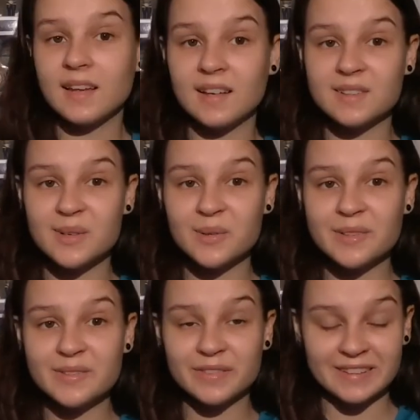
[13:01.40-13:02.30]
That song
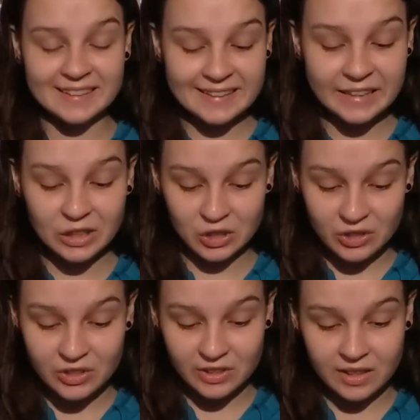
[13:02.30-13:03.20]
is really
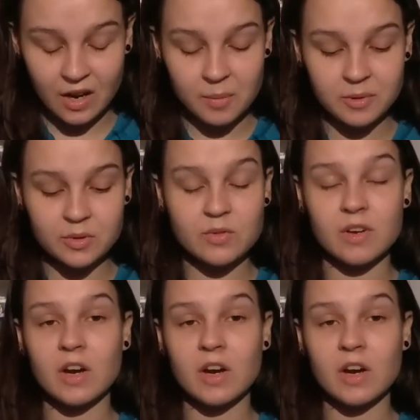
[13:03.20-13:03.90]
good. It was